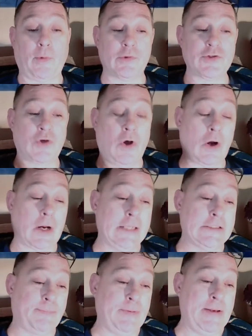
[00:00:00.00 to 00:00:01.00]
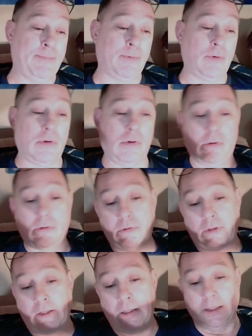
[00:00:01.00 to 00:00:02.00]
There was all kinds of people
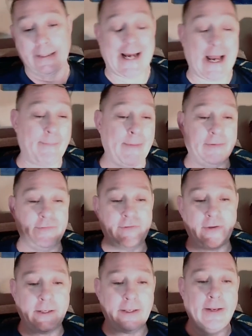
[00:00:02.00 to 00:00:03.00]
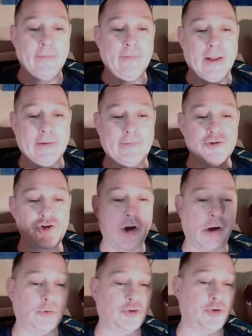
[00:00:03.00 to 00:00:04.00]
uh, commenting in like the
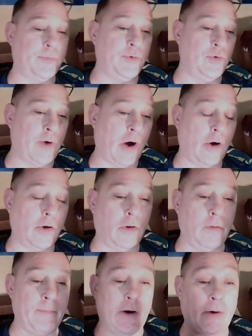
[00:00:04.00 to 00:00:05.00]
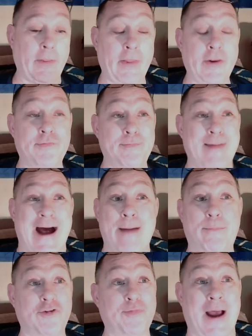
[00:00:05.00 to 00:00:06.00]
Chicago Tribune article about it, and then his
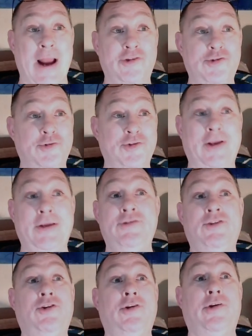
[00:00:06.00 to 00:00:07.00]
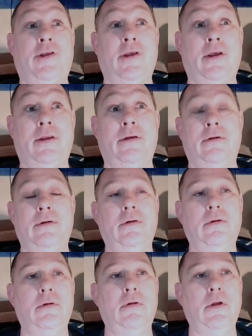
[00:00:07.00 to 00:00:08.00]
mom responded. She was like, "He's a good kid."
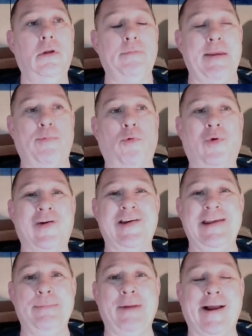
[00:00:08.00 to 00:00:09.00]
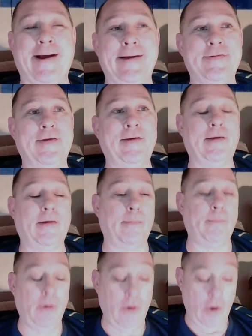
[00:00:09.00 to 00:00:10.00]
People were demonizing
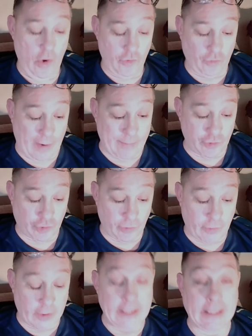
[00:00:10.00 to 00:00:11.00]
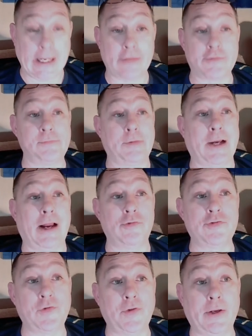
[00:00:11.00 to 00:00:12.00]
him. So I'm sure that he got some
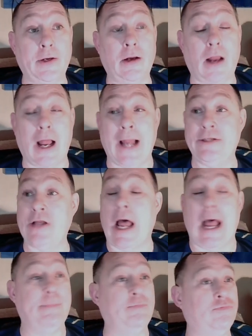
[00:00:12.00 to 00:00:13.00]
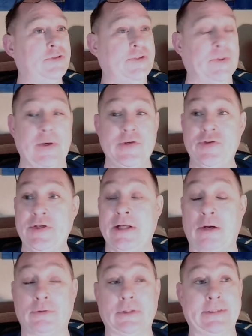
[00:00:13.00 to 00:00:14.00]
counseling. I, I seriously
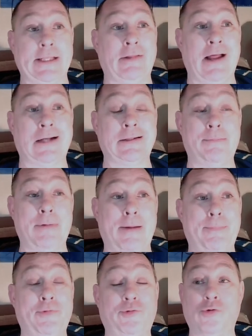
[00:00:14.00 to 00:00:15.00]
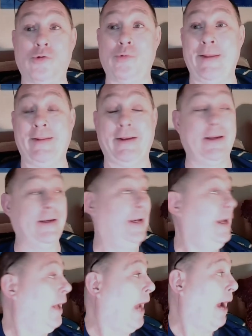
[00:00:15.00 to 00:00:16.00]
doubt that they locked him up and threw away the key.